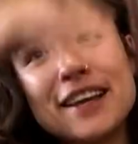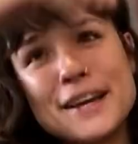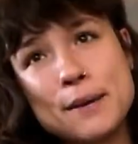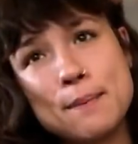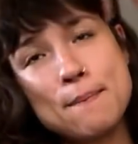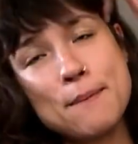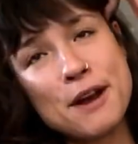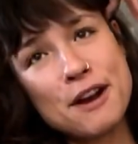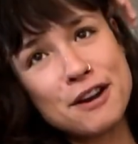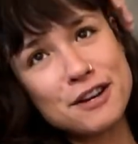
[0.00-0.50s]

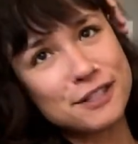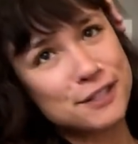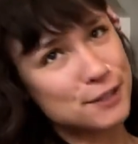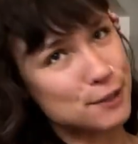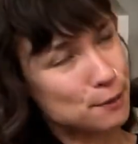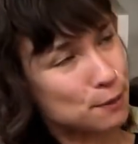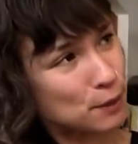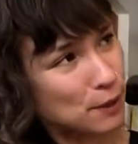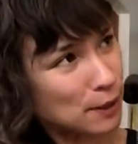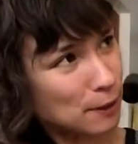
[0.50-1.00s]

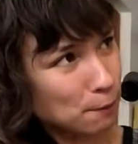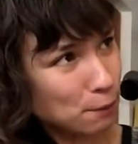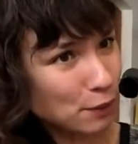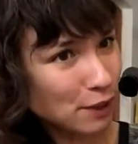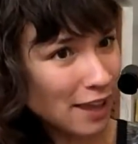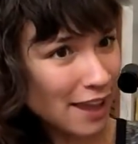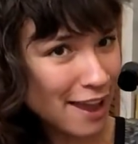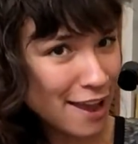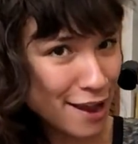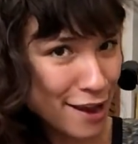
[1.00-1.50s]
embarrassed to be
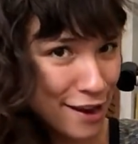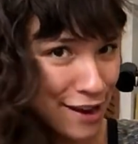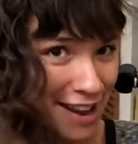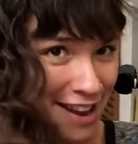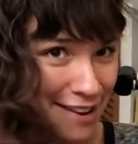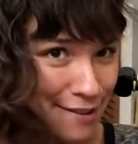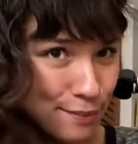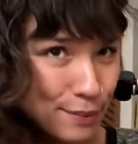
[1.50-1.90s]
playing it